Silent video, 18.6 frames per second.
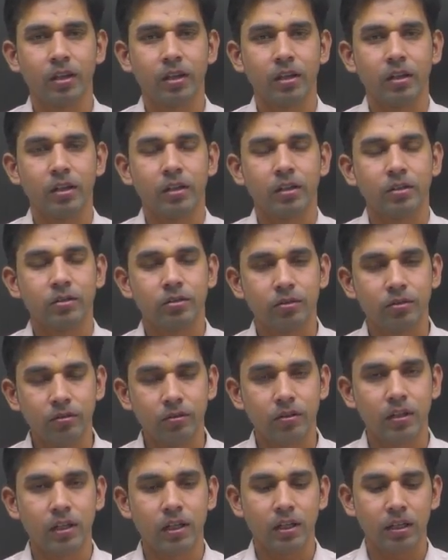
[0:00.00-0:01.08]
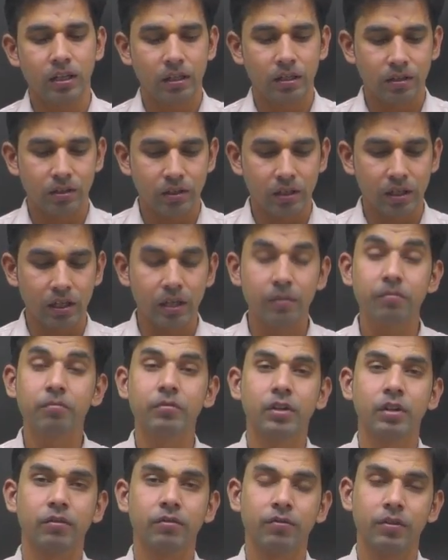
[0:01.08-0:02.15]
So, I am
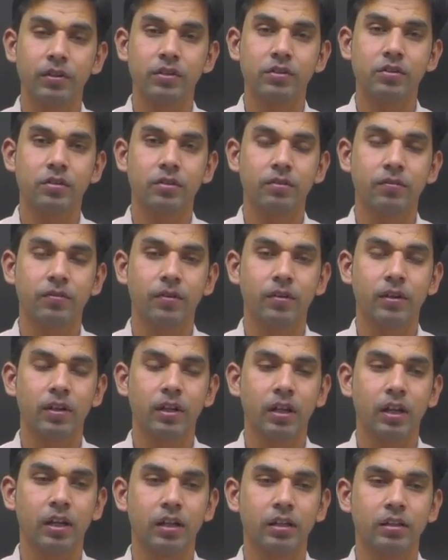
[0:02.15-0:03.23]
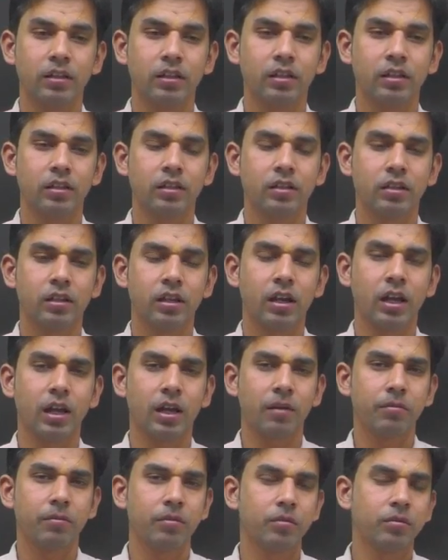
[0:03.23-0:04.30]
first of all I think have
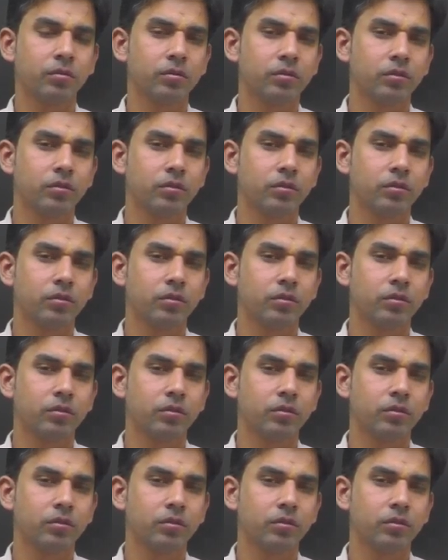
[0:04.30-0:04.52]
you